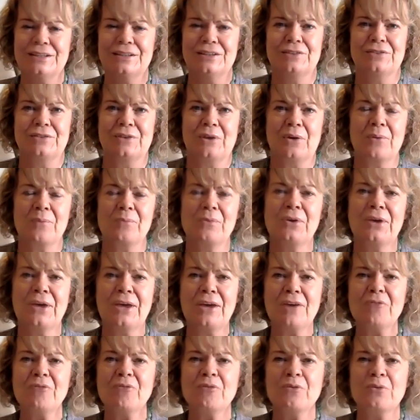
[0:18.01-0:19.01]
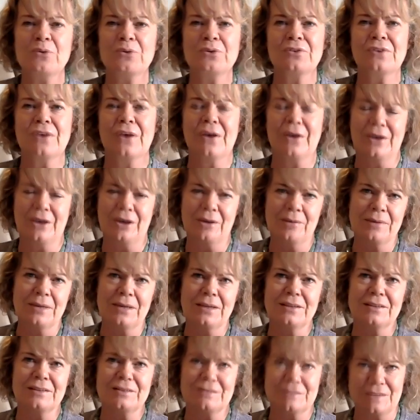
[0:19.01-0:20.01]
So I'm looking forward to her
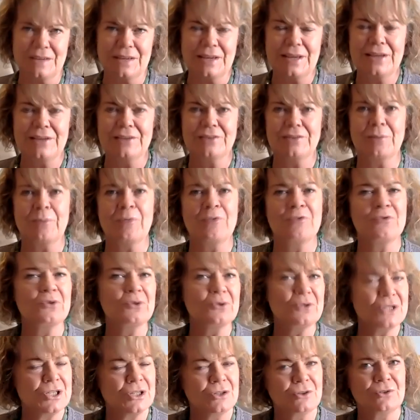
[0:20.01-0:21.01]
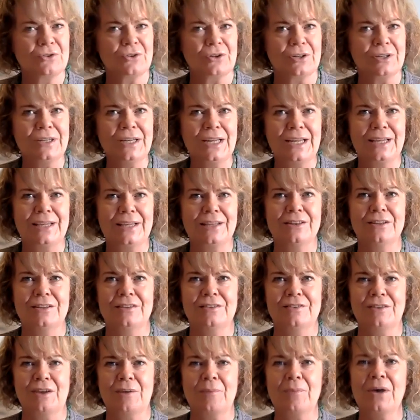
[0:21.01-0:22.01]
coming and seeing some of your children here
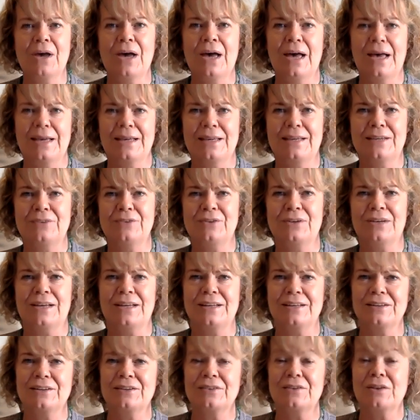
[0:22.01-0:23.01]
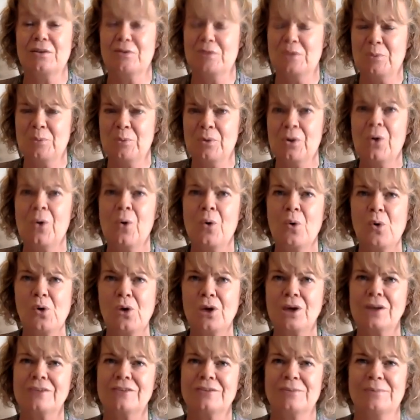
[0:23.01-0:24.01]
this summer at KidooLand, because I think we're all
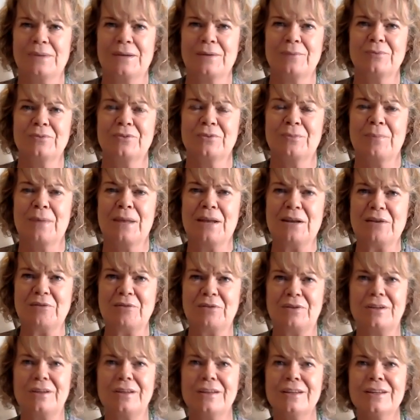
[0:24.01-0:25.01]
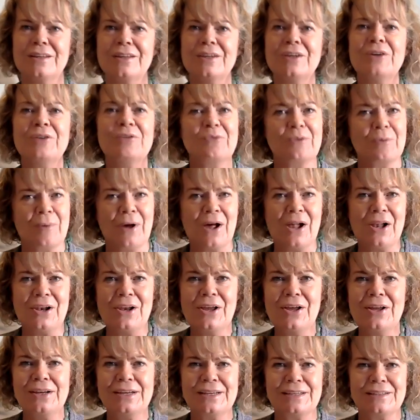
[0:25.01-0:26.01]
going to be able to benefit from her
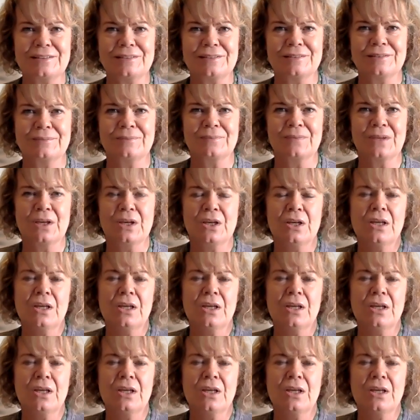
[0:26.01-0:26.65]
learnings.